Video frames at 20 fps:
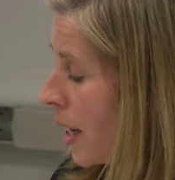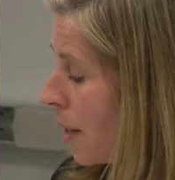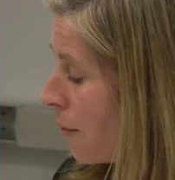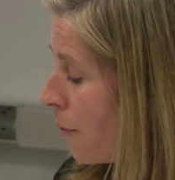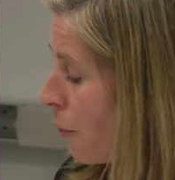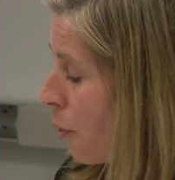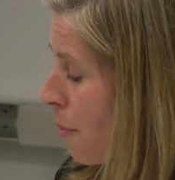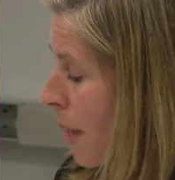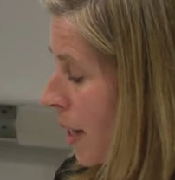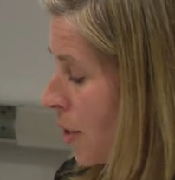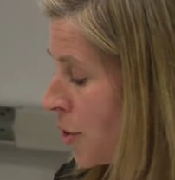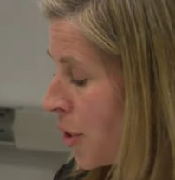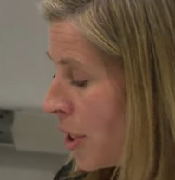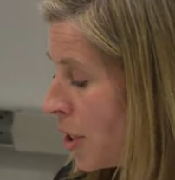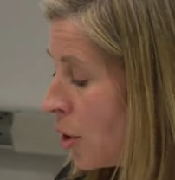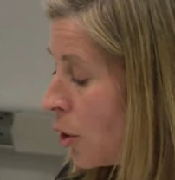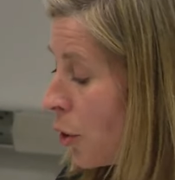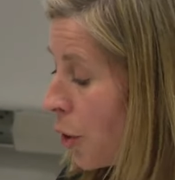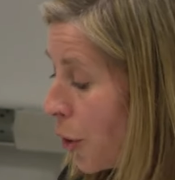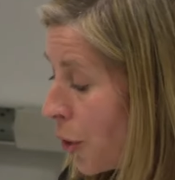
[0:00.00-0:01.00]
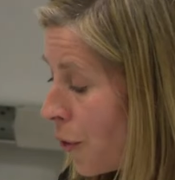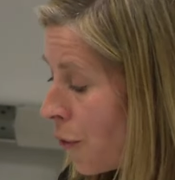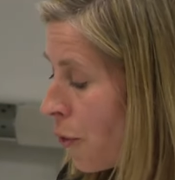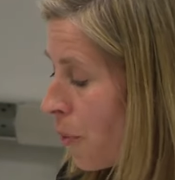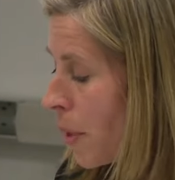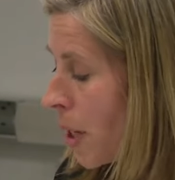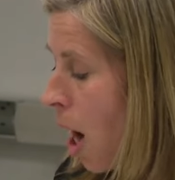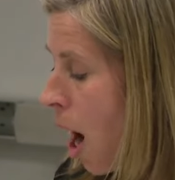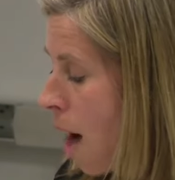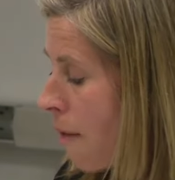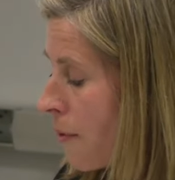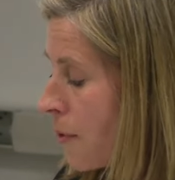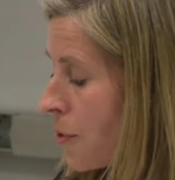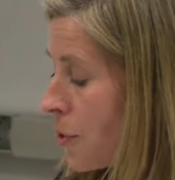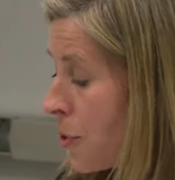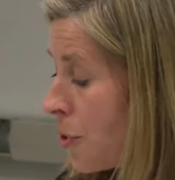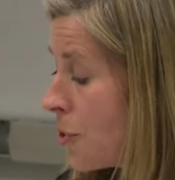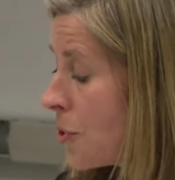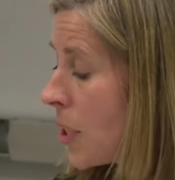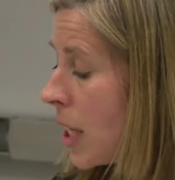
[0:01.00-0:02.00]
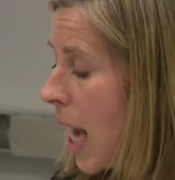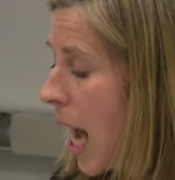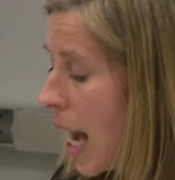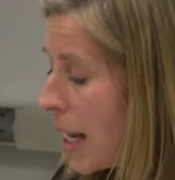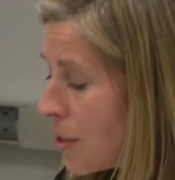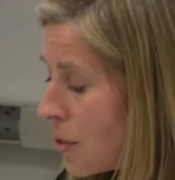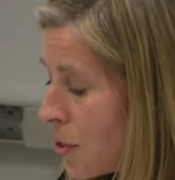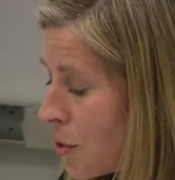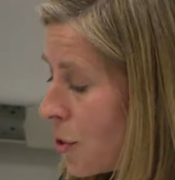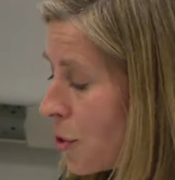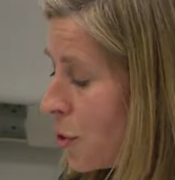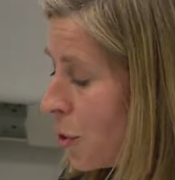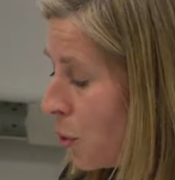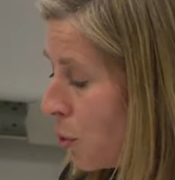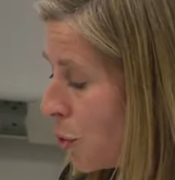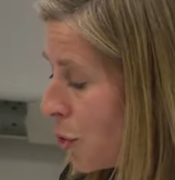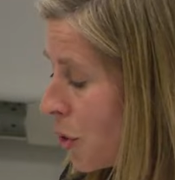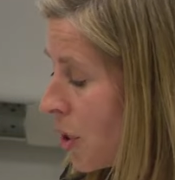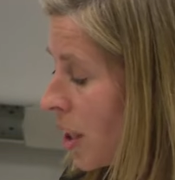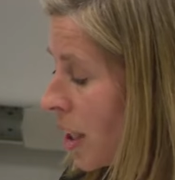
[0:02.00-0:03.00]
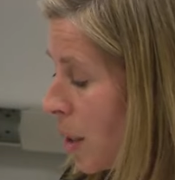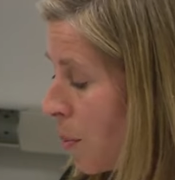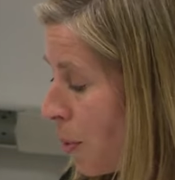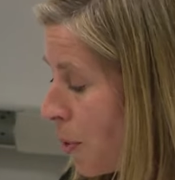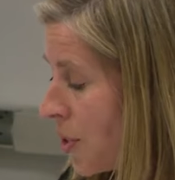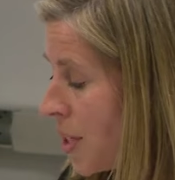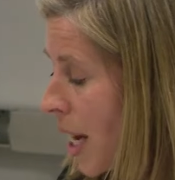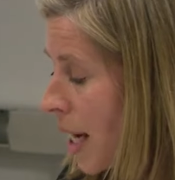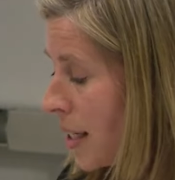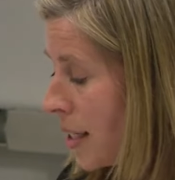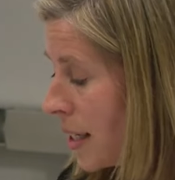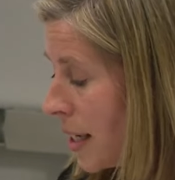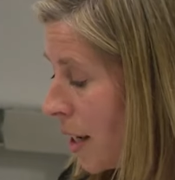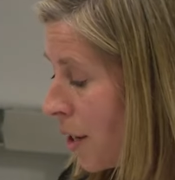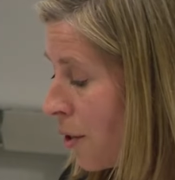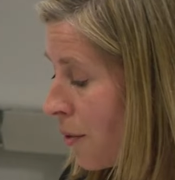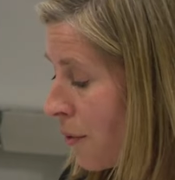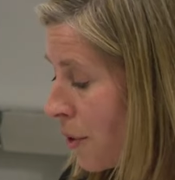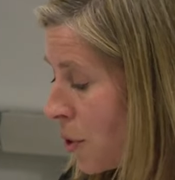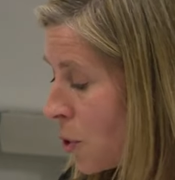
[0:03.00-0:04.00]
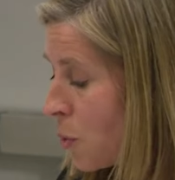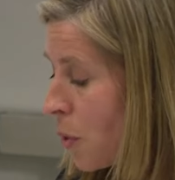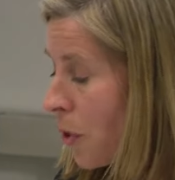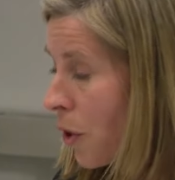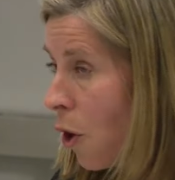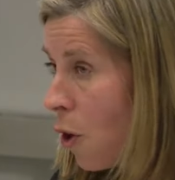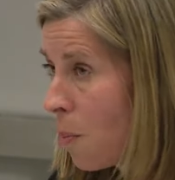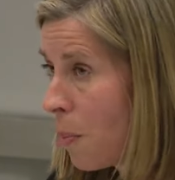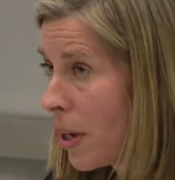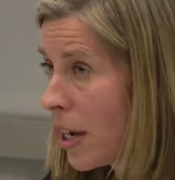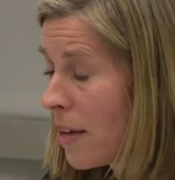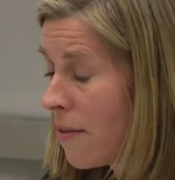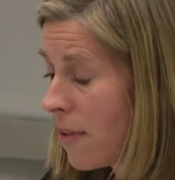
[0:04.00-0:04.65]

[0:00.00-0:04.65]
information learned from an officer's constitutionally protected interviews with COPA